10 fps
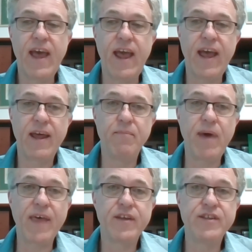and
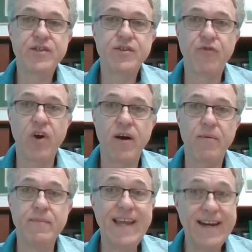methods
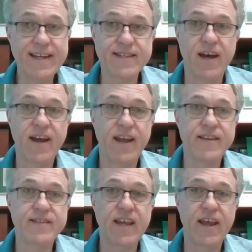from data
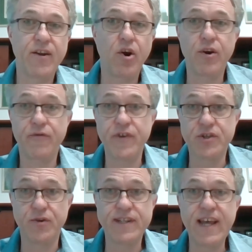science and
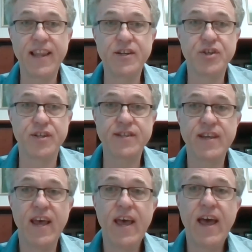artificial
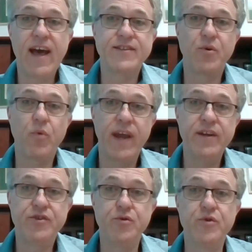intelligence as a
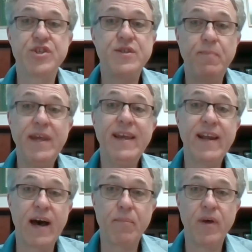way to speed
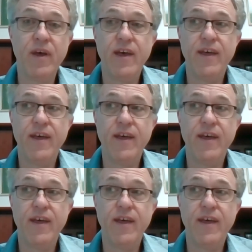up